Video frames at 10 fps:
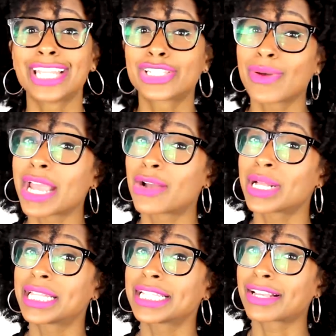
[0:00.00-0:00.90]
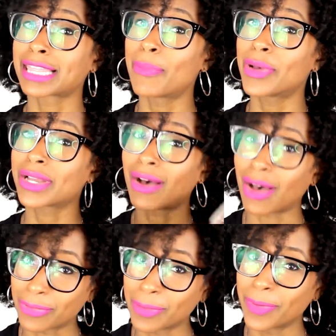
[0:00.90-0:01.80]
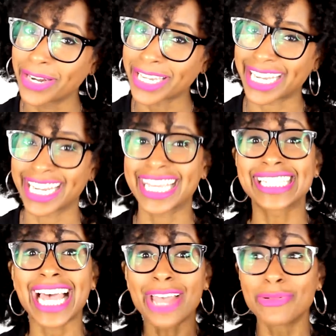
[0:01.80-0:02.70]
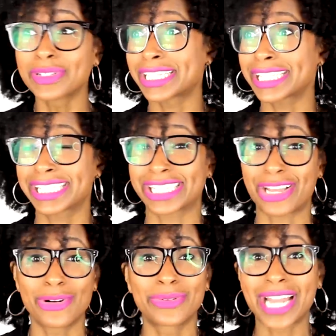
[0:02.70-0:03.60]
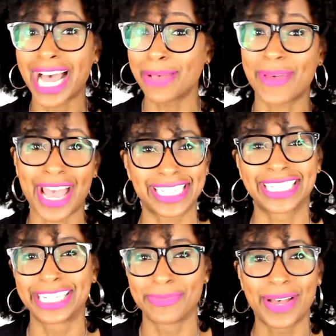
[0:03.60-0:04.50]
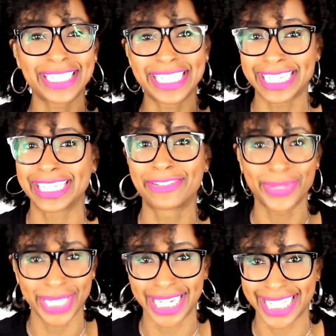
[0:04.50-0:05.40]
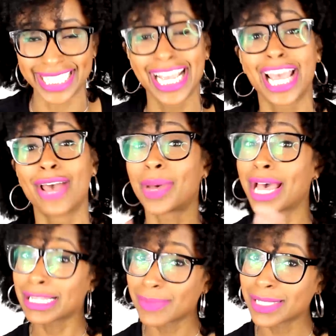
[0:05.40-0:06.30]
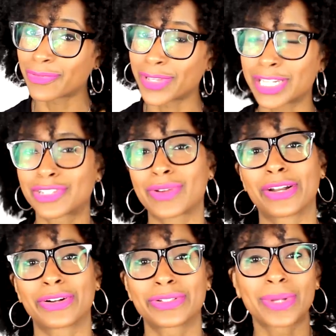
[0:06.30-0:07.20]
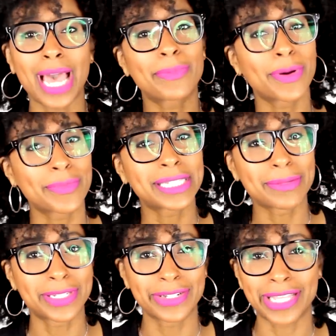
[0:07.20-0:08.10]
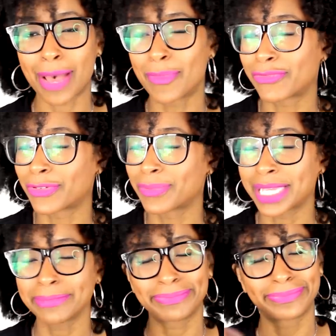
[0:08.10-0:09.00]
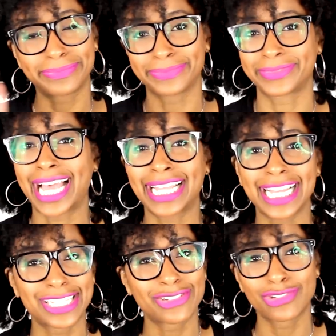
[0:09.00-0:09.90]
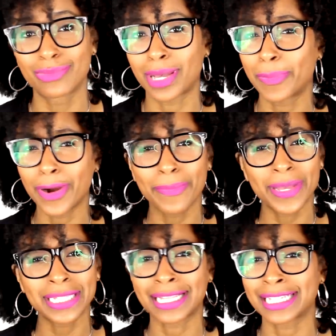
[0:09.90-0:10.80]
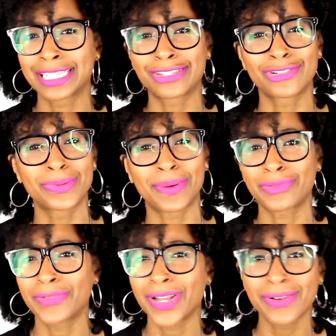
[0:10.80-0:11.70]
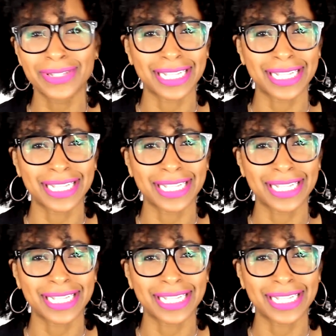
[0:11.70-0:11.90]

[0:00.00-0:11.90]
And so I quickly took that book off the market because I was just so not passionate about teaching fitness. My husband's a fitness trainer, so God purposed him to do that. But for me, I like teaching you about purpose. I like teaching you about funnels.